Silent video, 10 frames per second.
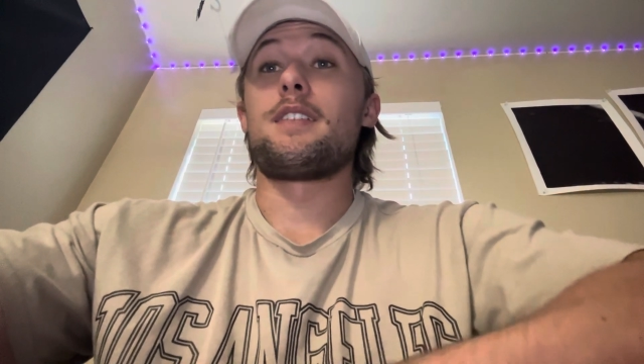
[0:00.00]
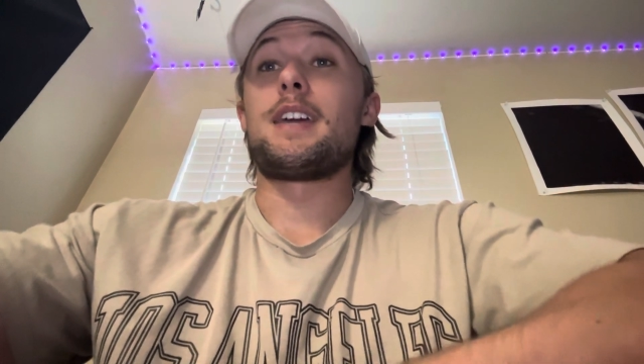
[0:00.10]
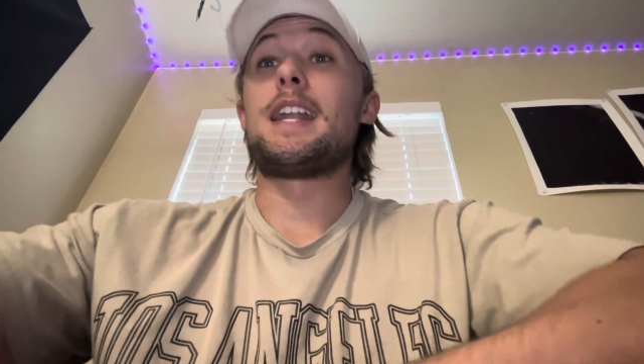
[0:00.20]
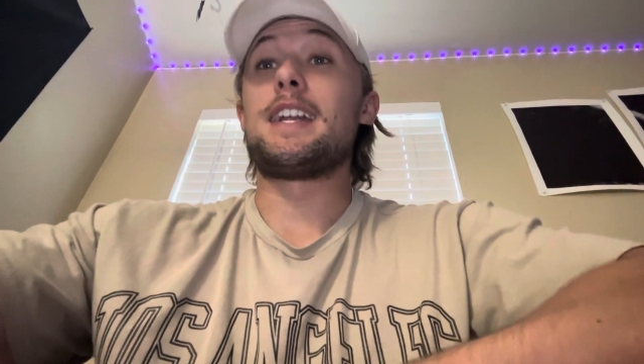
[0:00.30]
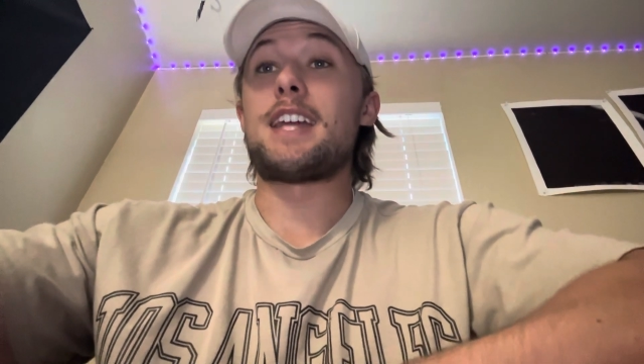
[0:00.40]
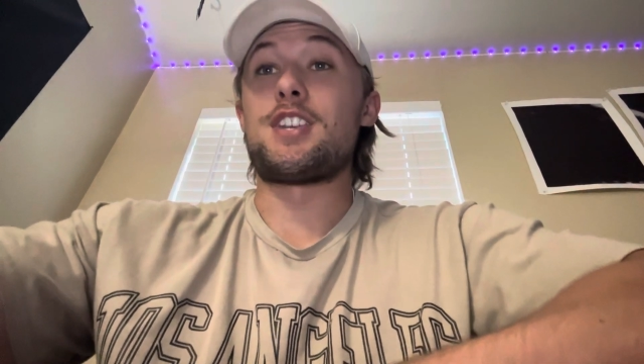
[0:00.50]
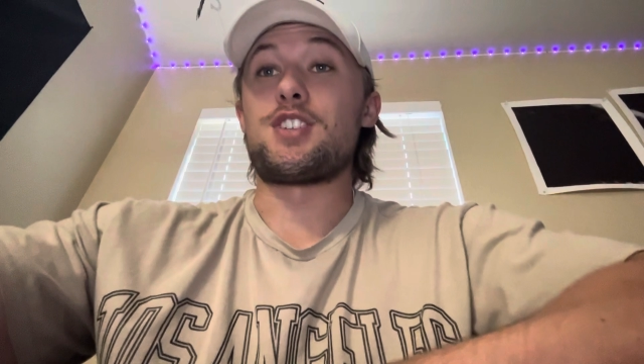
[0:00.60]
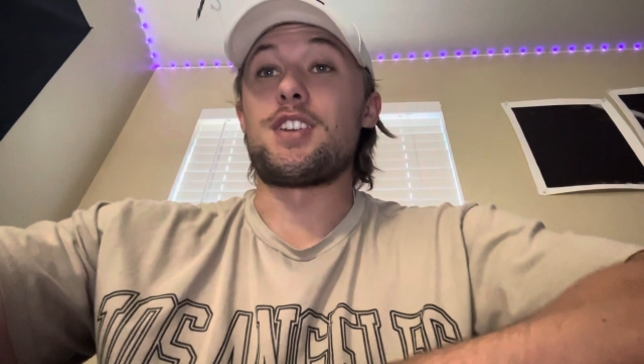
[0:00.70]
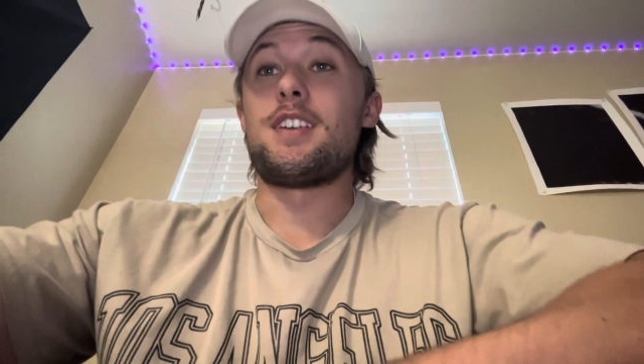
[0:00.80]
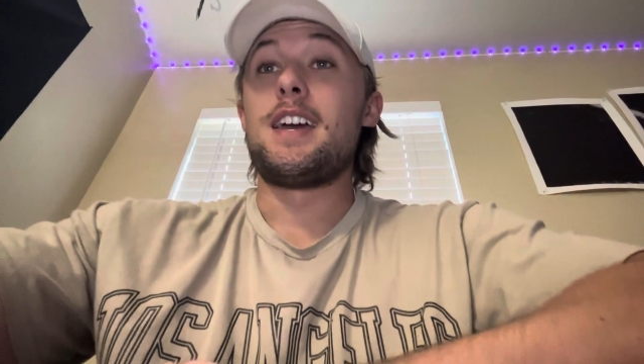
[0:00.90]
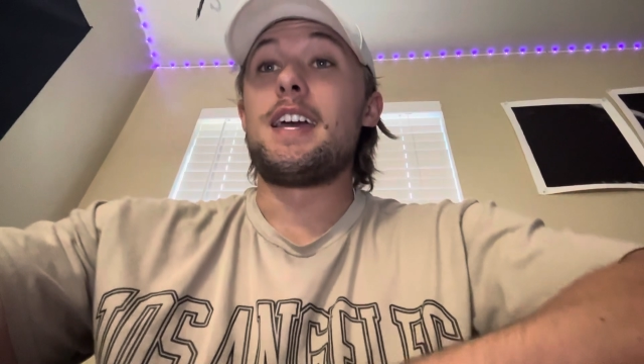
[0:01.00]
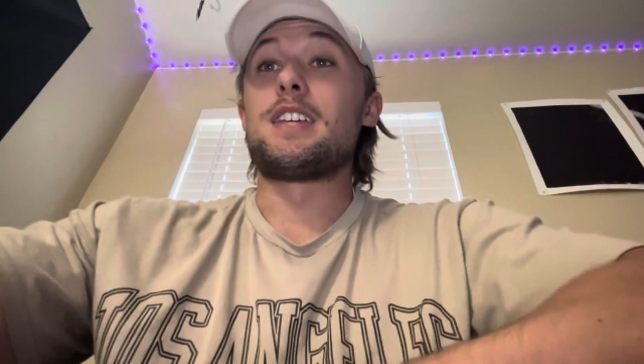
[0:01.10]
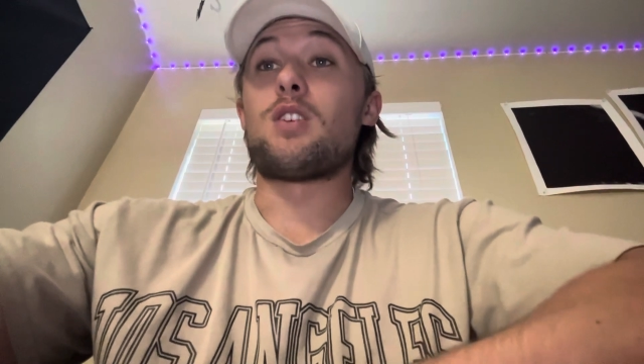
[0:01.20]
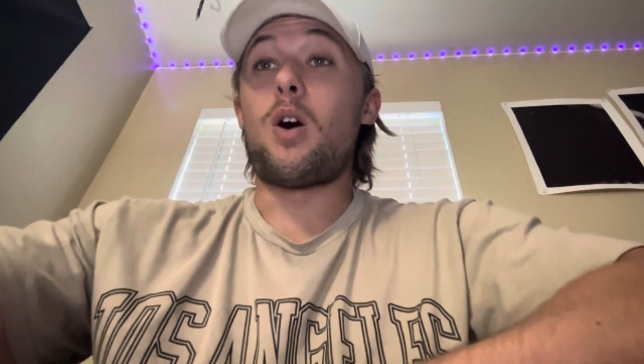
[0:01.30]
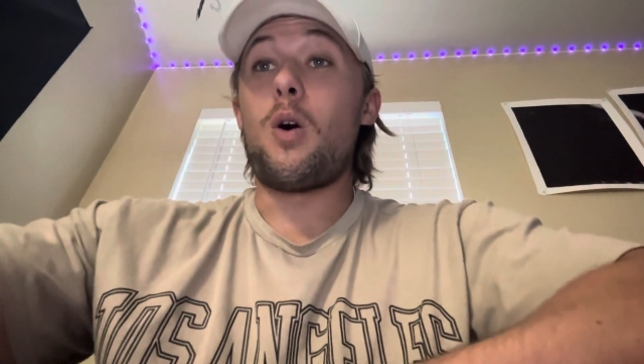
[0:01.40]
inattention
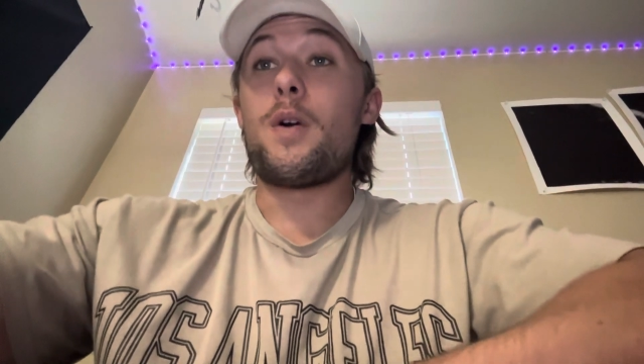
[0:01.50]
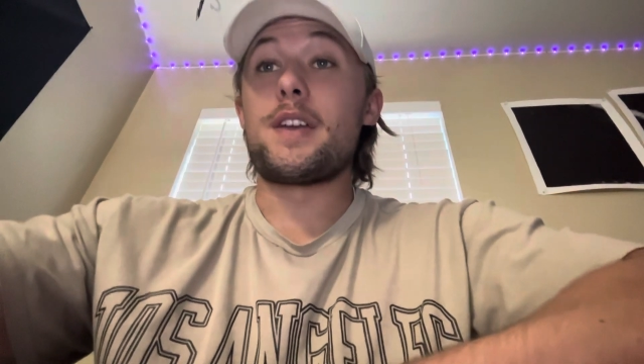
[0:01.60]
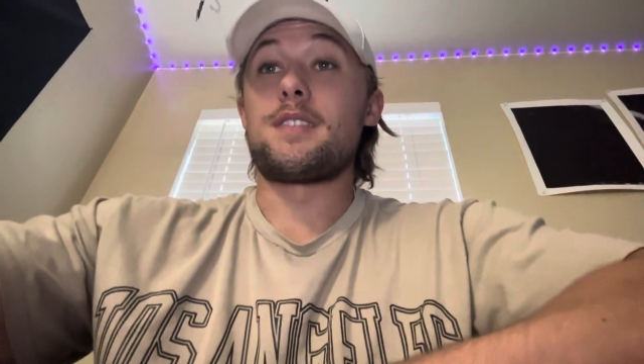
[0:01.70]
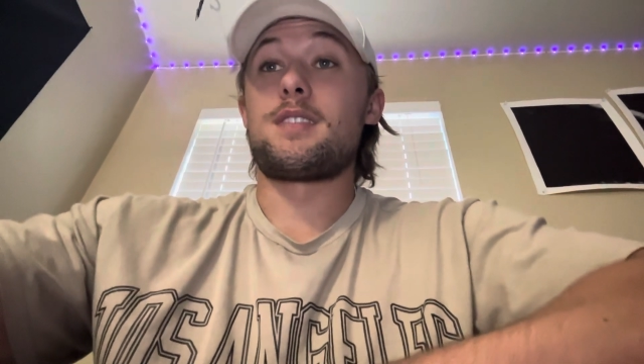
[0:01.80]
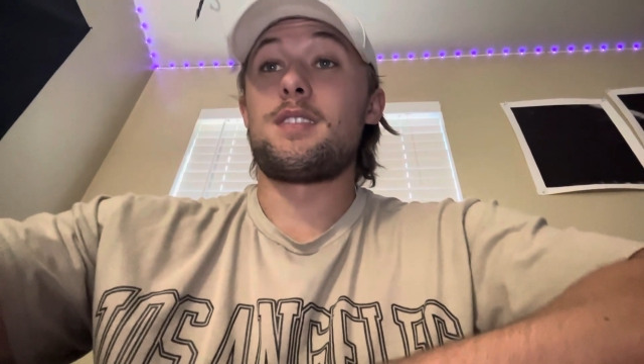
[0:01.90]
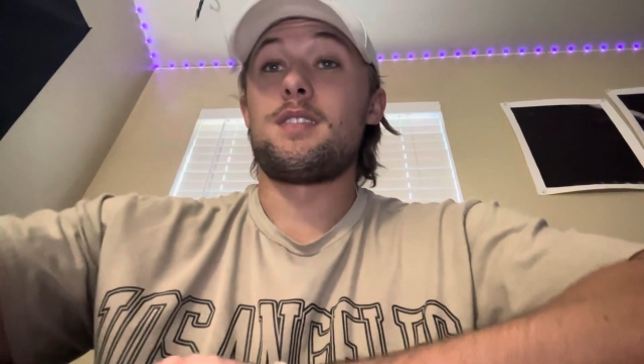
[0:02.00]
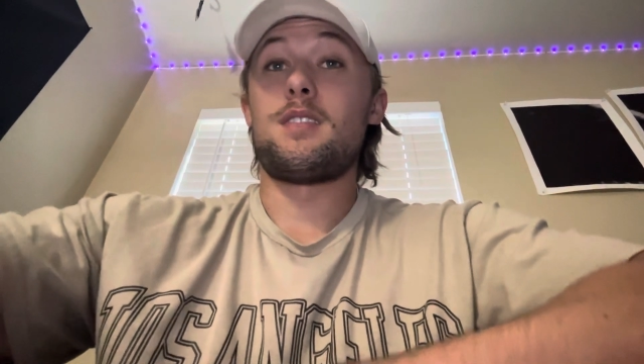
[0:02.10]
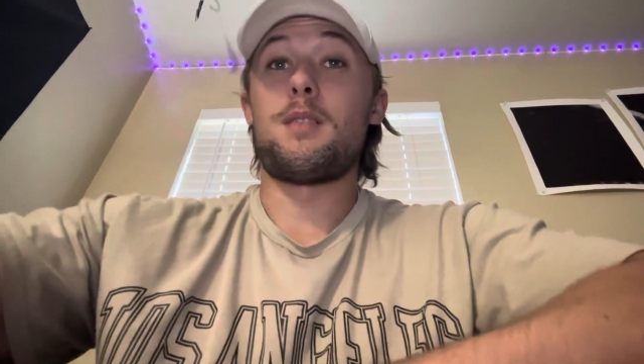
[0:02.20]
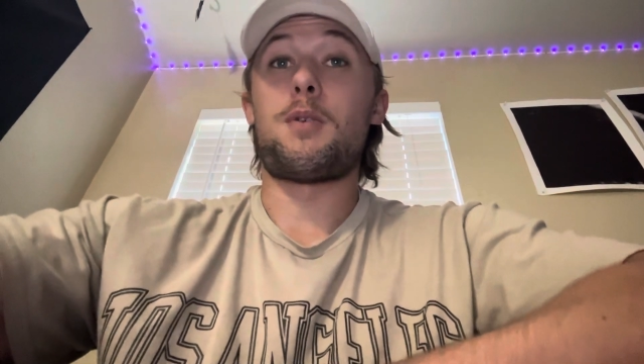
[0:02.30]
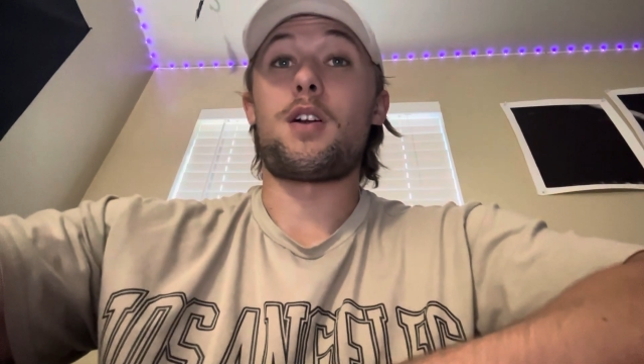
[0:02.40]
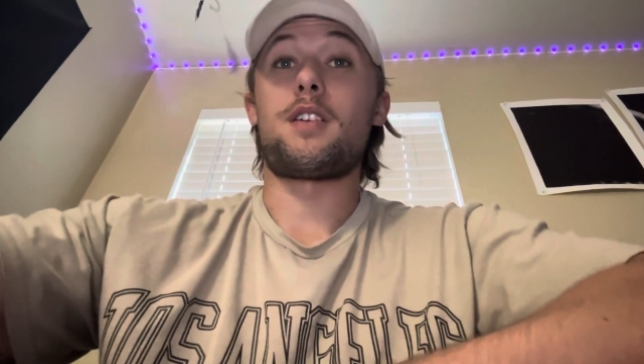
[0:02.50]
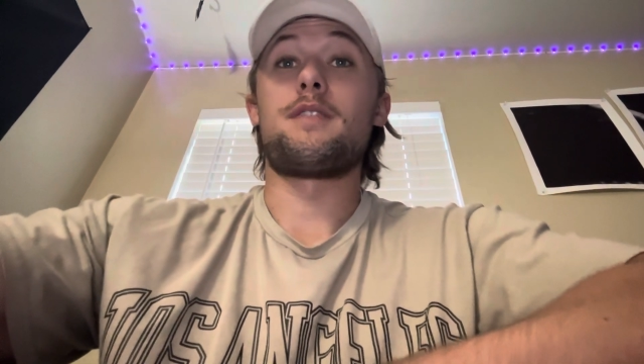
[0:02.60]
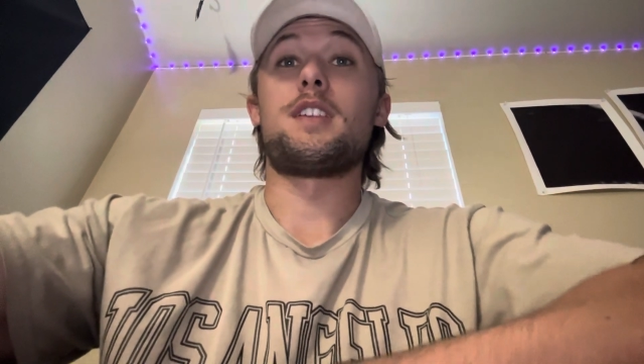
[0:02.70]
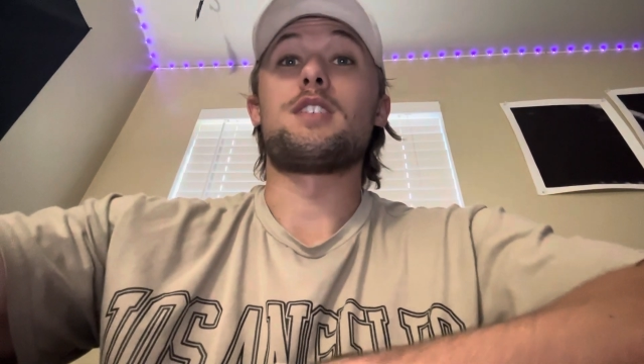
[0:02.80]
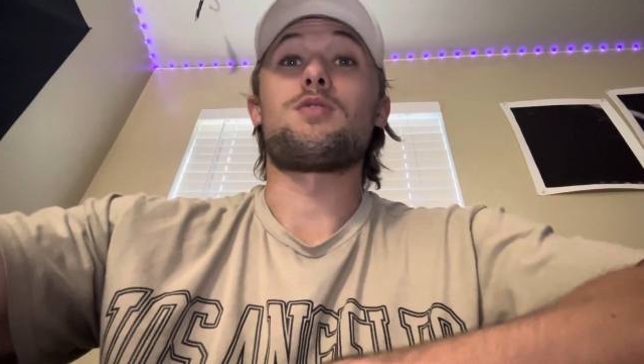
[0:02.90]
is always a part of
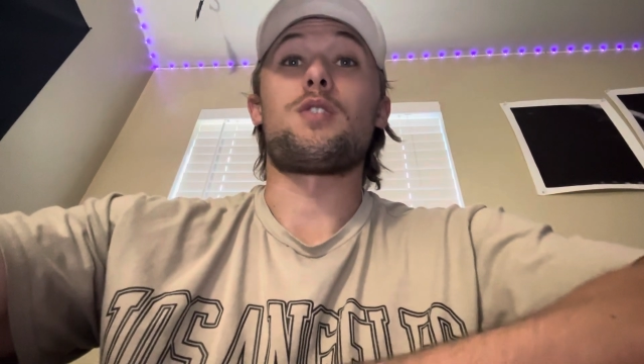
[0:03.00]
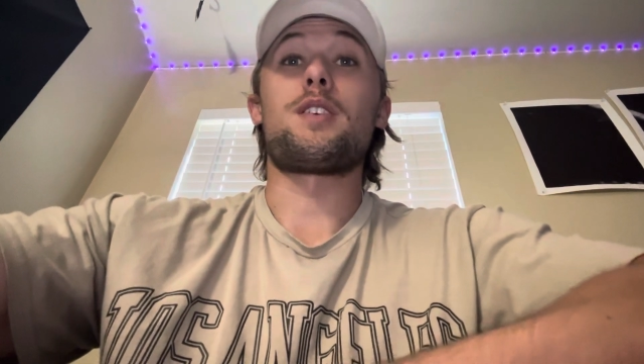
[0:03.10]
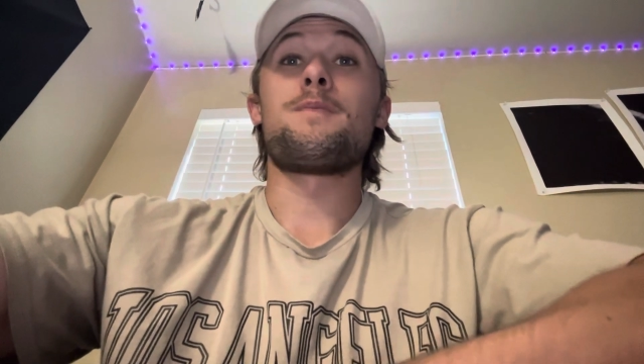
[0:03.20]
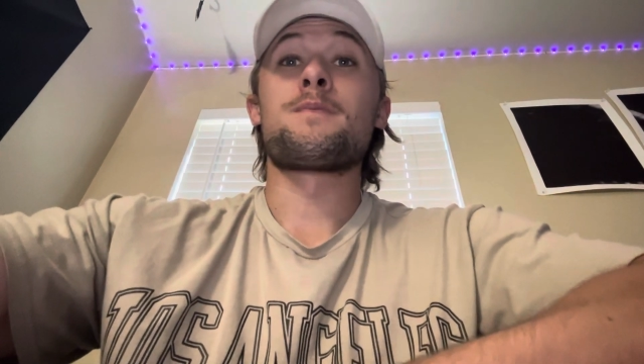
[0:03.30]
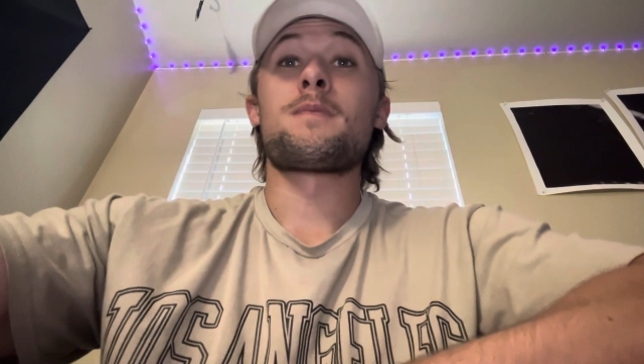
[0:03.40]
the disorder,